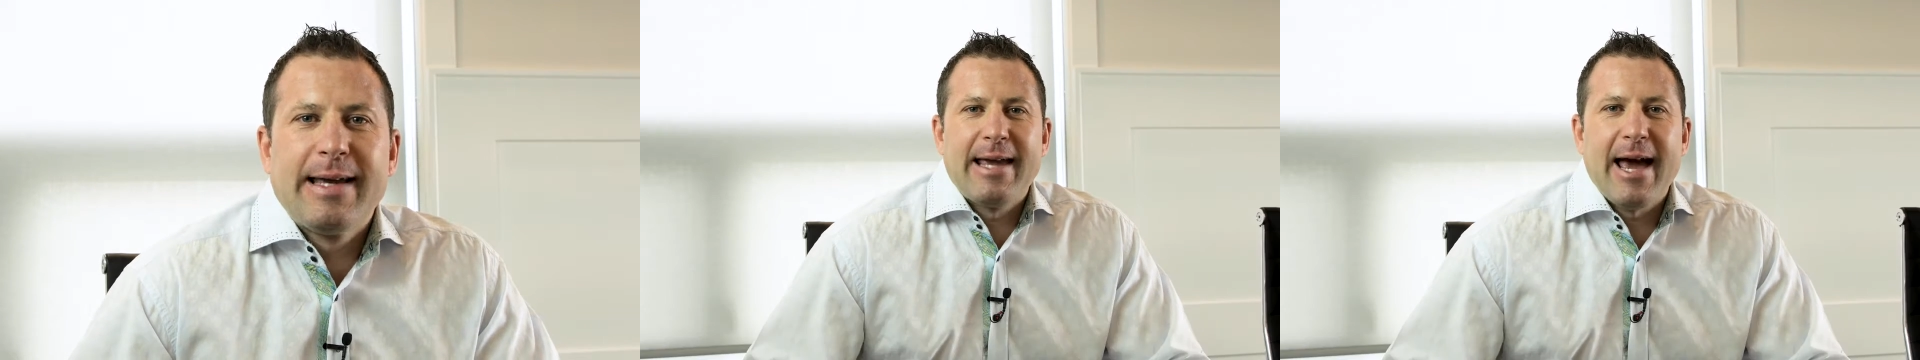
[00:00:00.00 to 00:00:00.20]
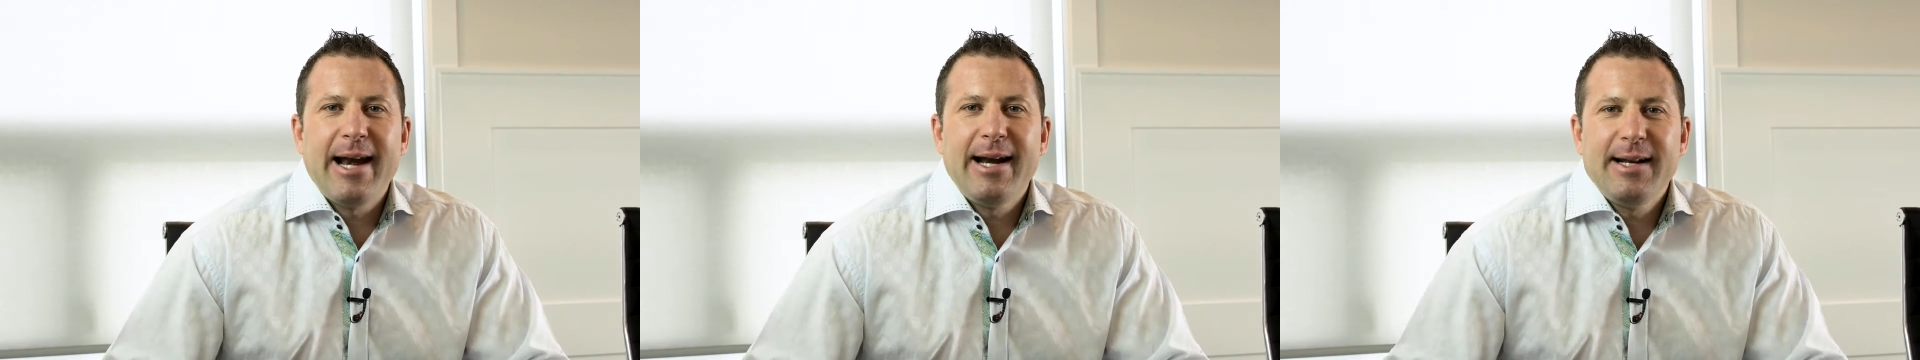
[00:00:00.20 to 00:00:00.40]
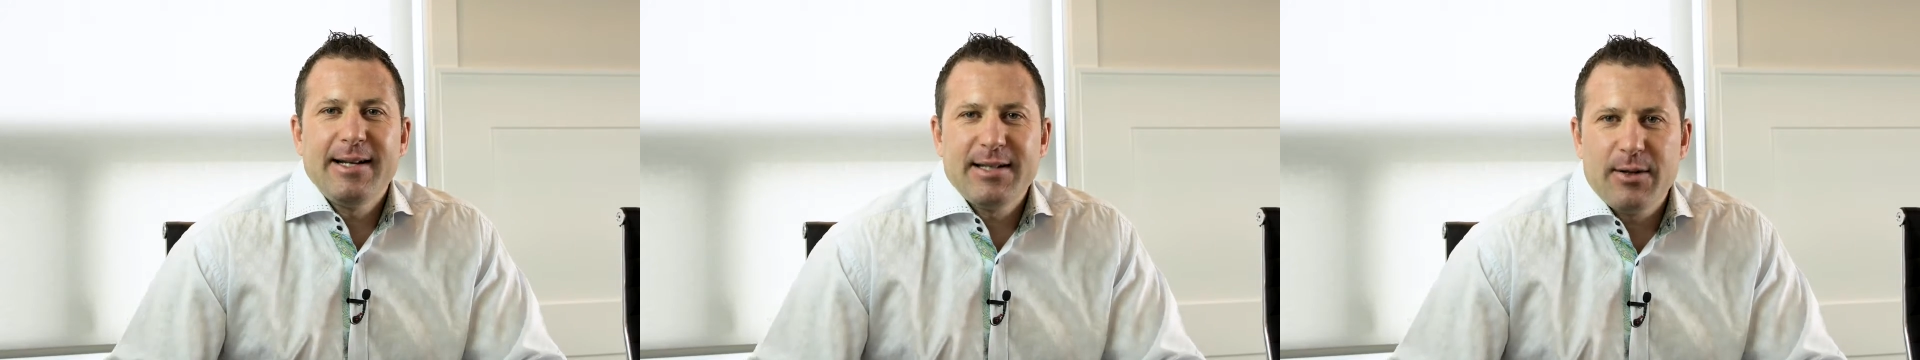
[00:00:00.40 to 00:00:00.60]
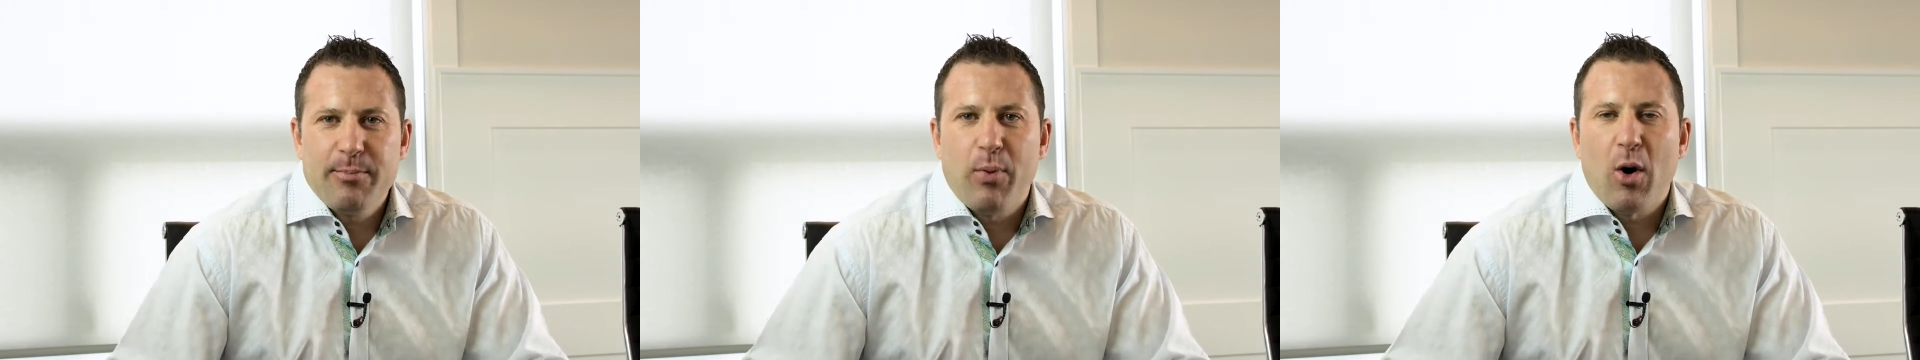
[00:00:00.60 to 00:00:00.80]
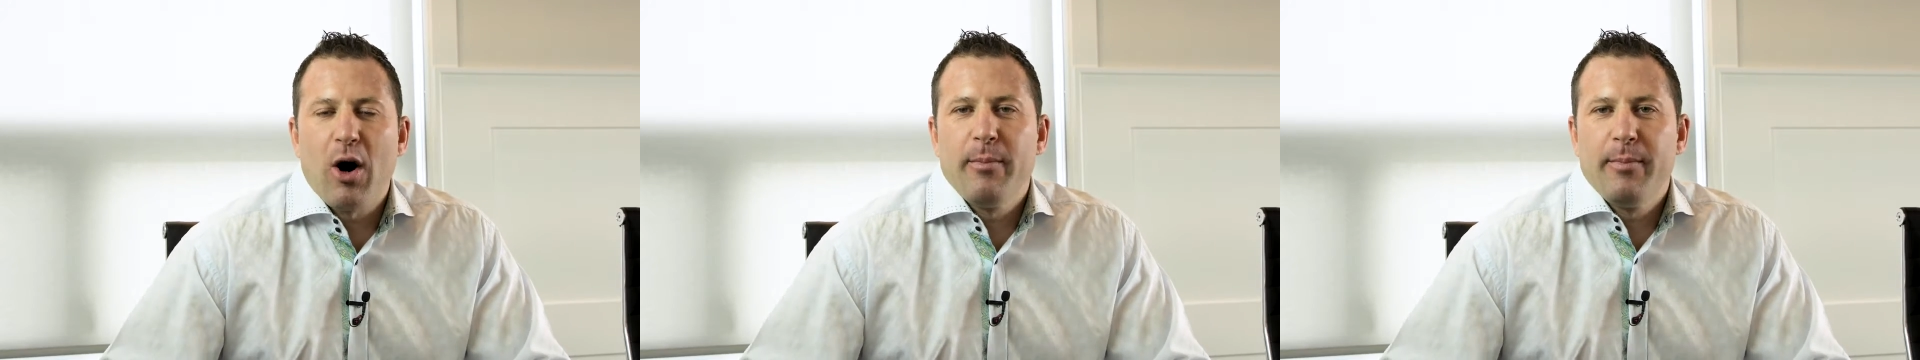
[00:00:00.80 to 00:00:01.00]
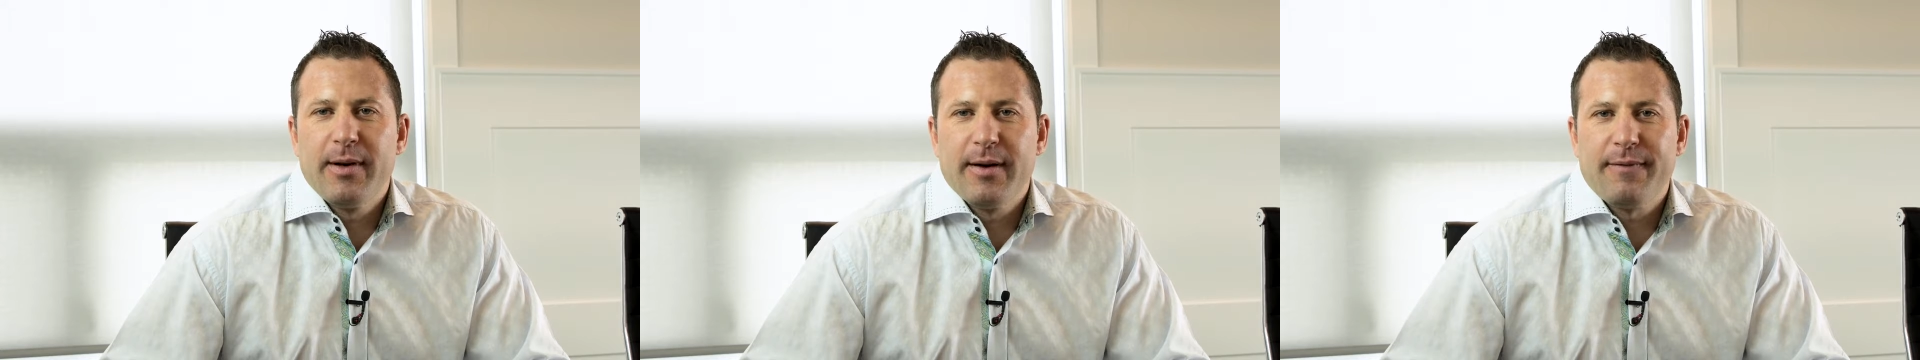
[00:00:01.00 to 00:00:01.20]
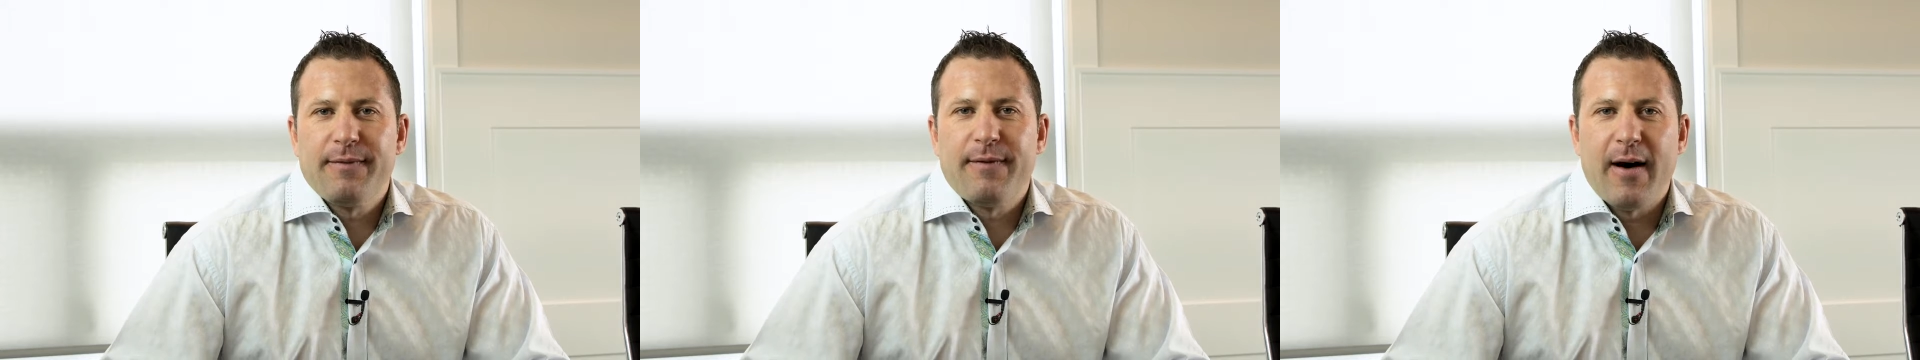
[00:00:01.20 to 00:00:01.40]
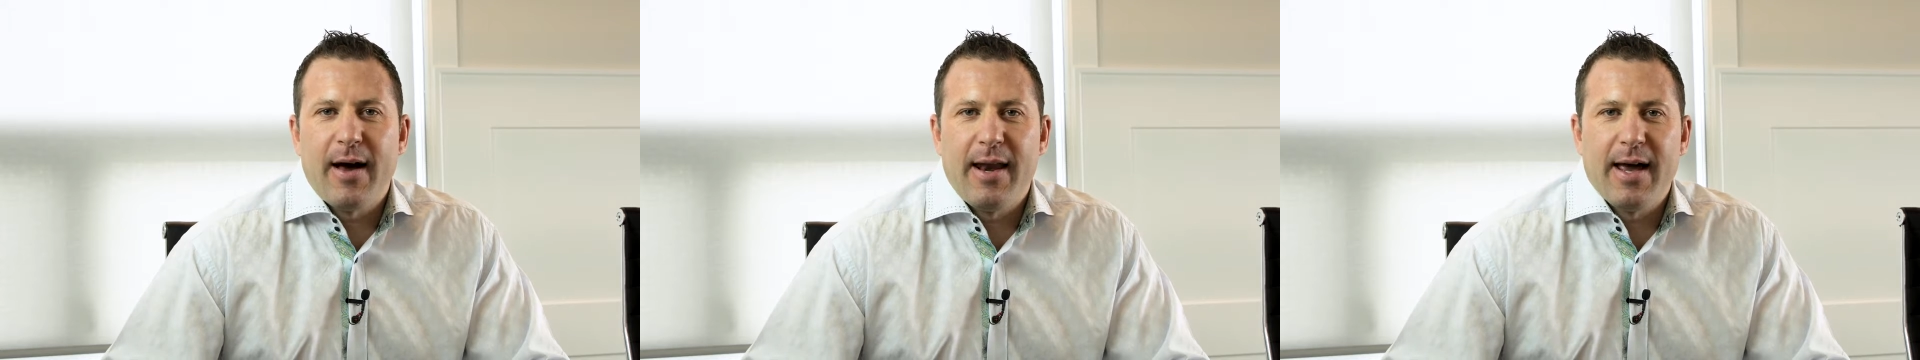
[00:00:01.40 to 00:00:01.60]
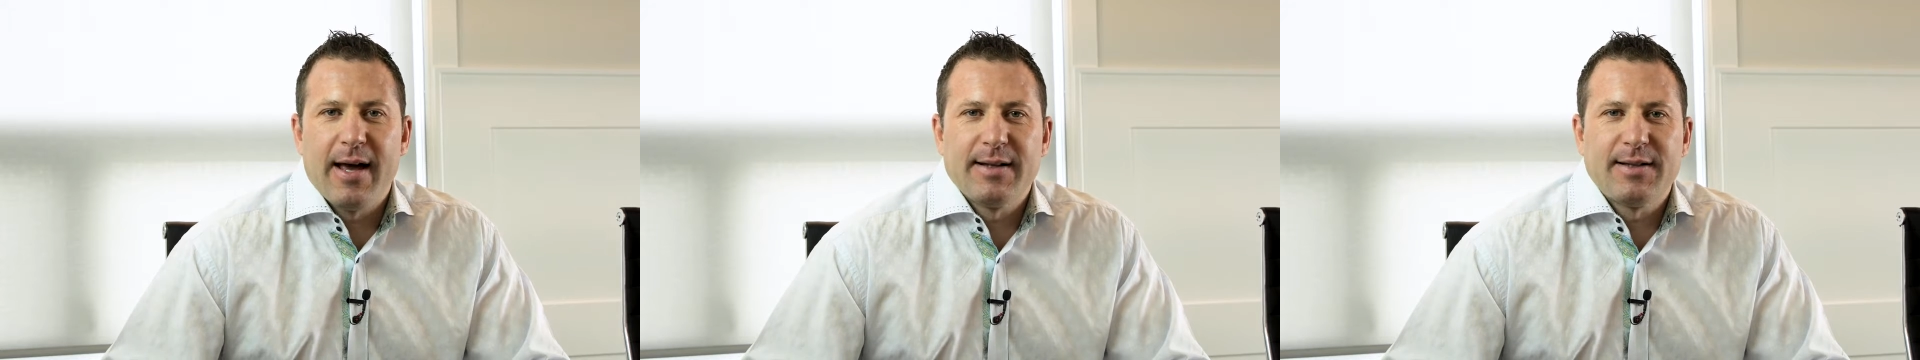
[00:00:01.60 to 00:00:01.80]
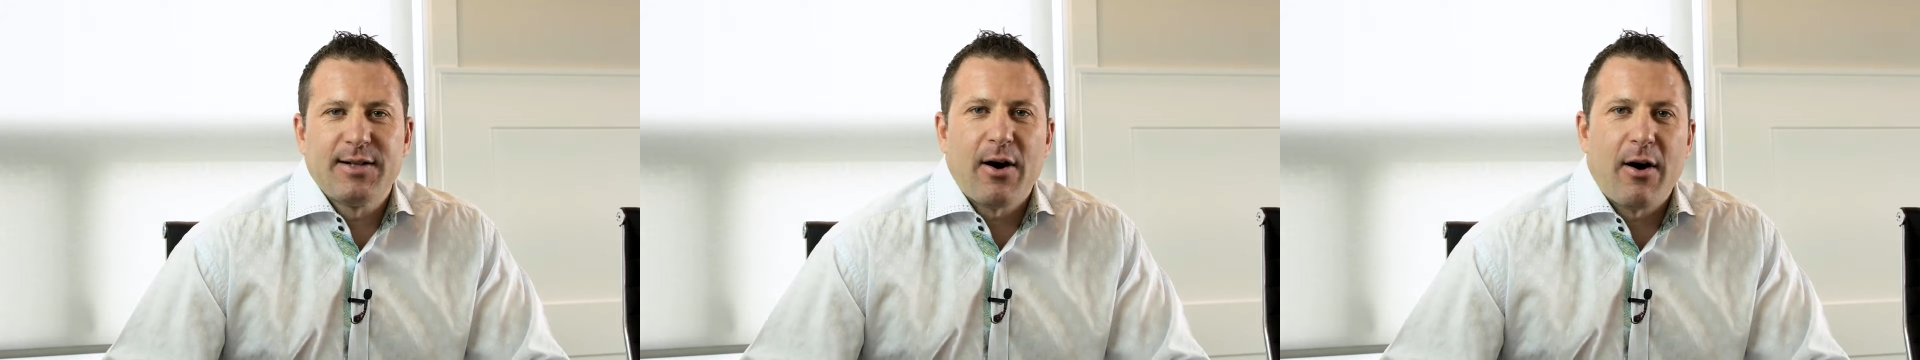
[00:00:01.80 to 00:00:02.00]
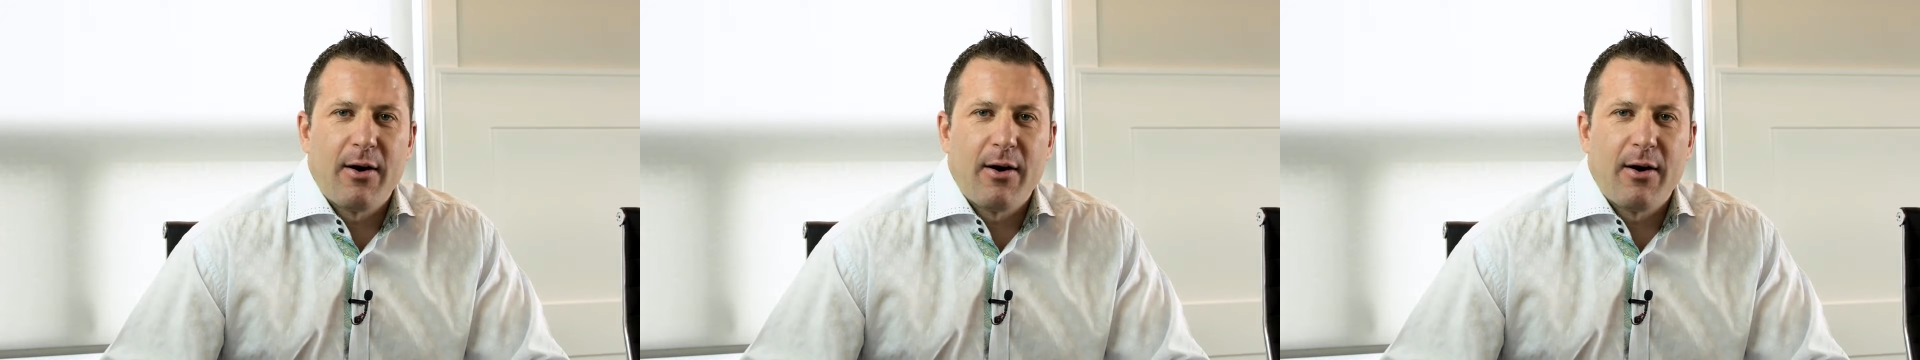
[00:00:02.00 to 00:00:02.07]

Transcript: Canada's Department of Finance